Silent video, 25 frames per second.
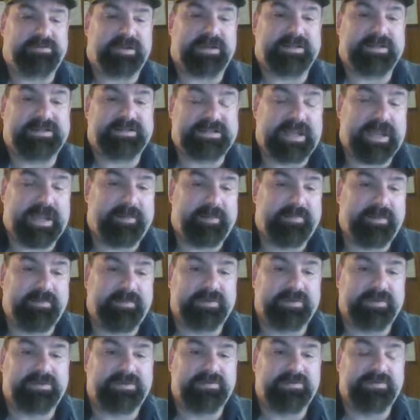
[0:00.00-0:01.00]
try to stab me
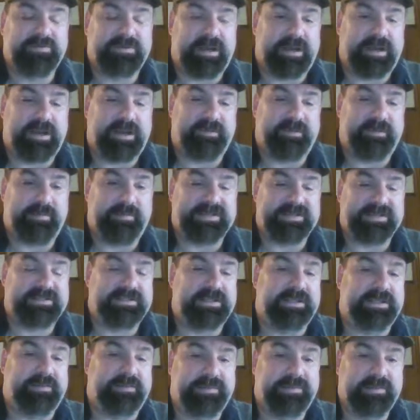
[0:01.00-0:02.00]
with a screwdriver in my
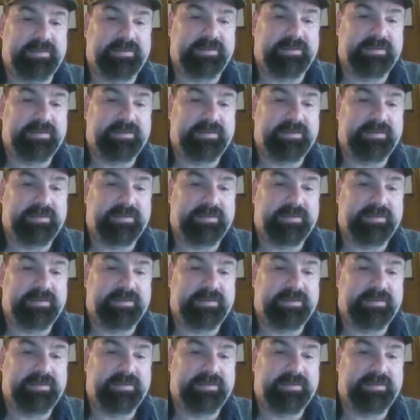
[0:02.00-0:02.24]
sleep.